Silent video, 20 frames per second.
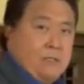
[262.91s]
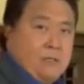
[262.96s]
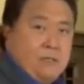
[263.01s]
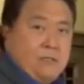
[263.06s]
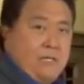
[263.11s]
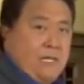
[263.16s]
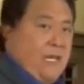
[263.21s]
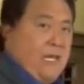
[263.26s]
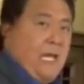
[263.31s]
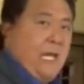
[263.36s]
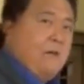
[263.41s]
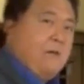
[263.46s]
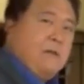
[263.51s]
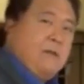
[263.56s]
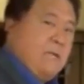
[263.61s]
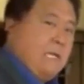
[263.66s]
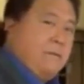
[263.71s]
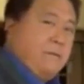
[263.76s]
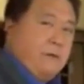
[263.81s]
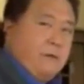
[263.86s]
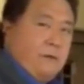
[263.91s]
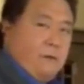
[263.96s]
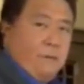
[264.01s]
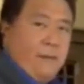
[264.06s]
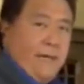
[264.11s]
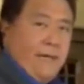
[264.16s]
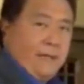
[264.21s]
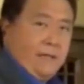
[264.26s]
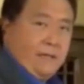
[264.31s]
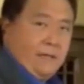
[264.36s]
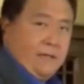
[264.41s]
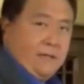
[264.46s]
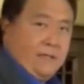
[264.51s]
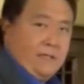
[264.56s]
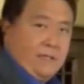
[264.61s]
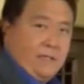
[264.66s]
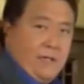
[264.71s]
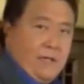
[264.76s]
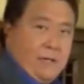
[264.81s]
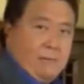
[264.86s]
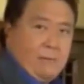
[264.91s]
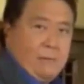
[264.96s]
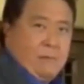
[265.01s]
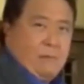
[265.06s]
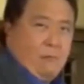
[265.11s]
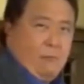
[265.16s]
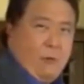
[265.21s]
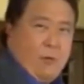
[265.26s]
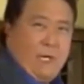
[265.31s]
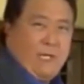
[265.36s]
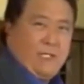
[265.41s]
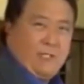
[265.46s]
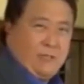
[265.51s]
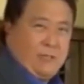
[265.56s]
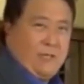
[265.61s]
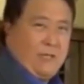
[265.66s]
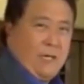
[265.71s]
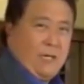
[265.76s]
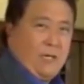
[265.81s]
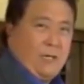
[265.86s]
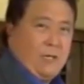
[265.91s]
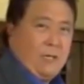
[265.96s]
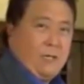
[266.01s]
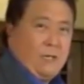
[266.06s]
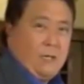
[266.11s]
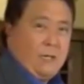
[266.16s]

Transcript: Today, I would never go back and get a job. Why should I?